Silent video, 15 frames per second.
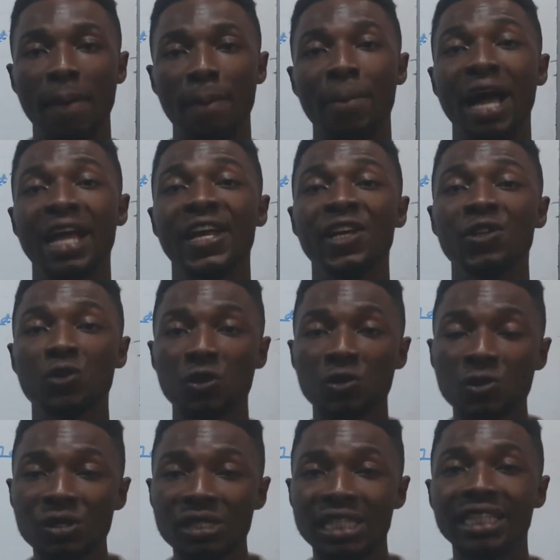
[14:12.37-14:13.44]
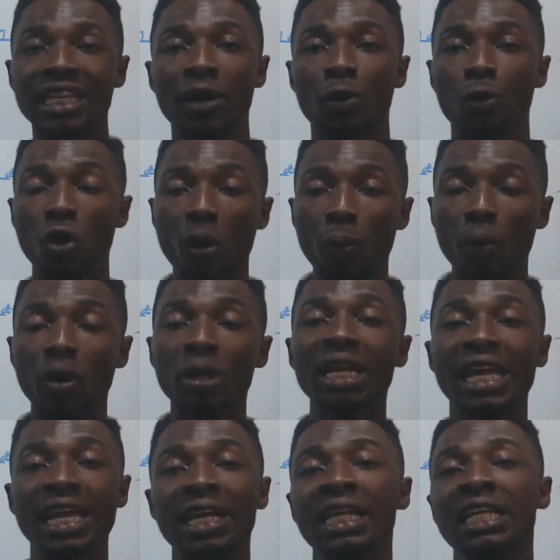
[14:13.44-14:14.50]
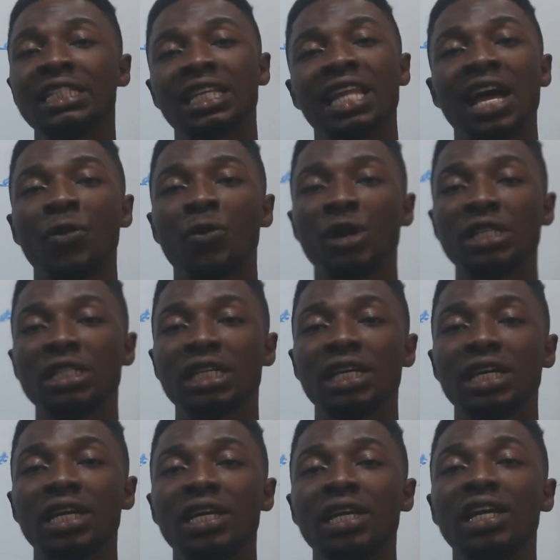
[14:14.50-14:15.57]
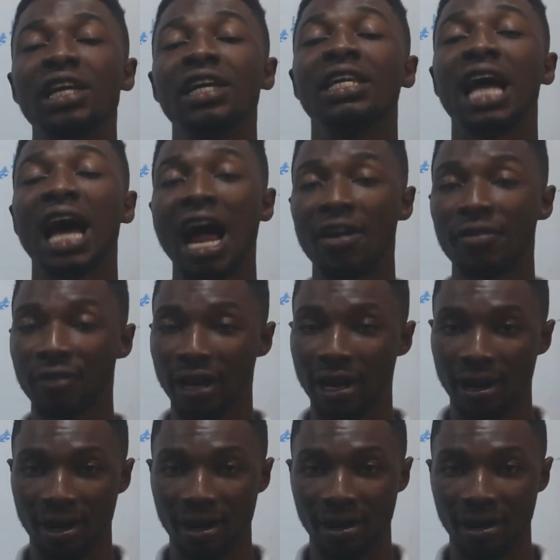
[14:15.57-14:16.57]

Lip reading: by introducing the common English language in Africa.